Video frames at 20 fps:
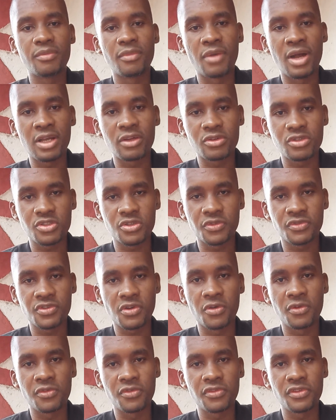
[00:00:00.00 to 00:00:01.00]
Microsoft
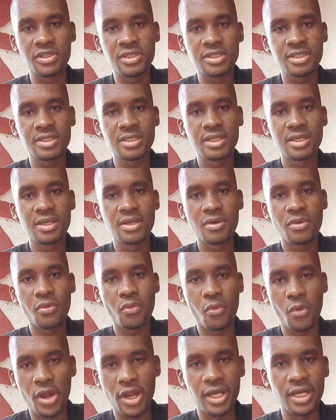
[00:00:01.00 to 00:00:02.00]
Office
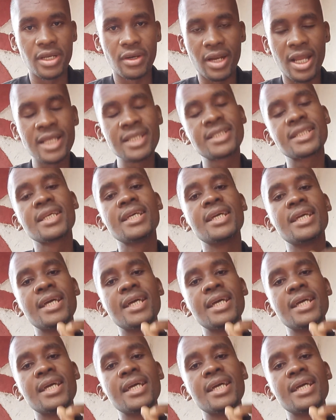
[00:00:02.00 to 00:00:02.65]
Word, right?